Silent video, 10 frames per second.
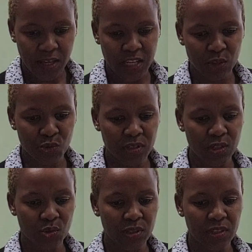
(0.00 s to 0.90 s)
in
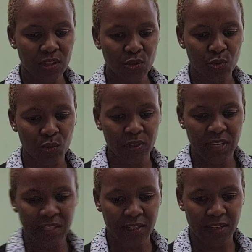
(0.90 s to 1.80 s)
2020 to
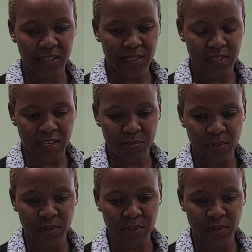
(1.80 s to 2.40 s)
399